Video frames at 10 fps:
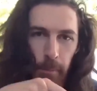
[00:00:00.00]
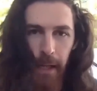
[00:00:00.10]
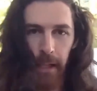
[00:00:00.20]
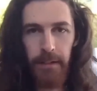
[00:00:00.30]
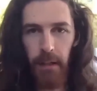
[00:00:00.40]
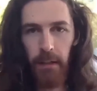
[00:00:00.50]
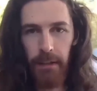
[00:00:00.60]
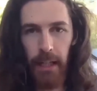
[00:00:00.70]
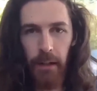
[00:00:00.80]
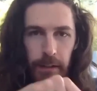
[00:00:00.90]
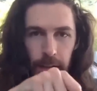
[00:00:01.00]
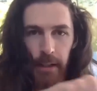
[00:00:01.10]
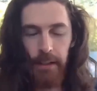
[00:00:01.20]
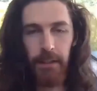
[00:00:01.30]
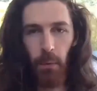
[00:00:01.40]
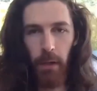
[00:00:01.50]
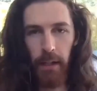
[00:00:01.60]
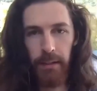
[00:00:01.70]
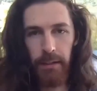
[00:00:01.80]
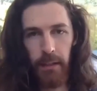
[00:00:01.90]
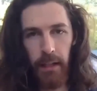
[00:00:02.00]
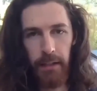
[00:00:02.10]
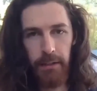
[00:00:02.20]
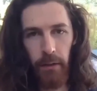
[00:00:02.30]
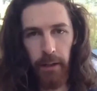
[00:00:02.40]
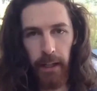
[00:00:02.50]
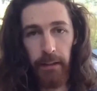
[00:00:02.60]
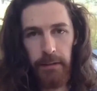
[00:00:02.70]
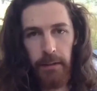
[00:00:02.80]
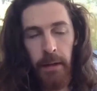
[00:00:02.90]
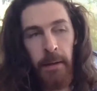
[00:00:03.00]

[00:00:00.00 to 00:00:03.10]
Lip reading: pin a song down into this is what it is and it's nothing else,